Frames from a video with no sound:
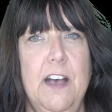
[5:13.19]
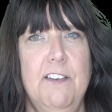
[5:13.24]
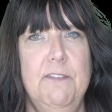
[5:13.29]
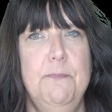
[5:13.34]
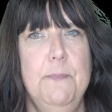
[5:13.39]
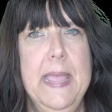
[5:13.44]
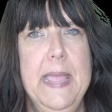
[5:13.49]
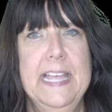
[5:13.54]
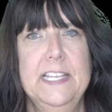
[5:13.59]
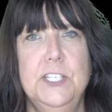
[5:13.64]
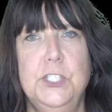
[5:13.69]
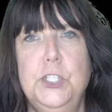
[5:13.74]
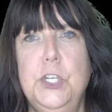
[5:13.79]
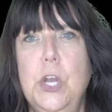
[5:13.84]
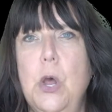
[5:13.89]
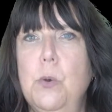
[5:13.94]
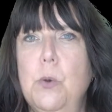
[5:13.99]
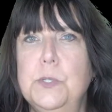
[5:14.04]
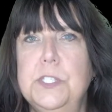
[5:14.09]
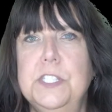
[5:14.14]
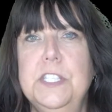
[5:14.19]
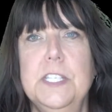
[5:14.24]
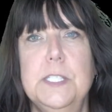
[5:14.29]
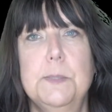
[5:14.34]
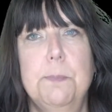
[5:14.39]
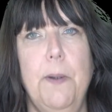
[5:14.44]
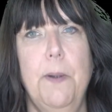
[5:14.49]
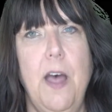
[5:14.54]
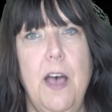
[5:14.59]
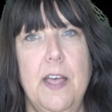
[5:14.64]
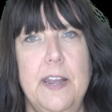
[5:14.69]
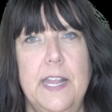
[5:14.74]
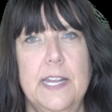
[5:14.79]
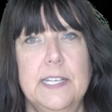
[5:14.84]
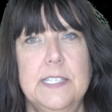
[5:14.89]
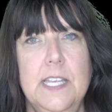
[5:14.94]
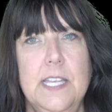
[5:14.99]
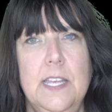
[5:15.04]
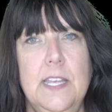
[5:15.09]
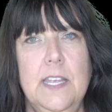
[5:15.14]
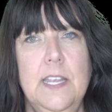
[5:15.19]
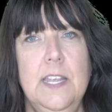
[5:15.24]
of men chose this product.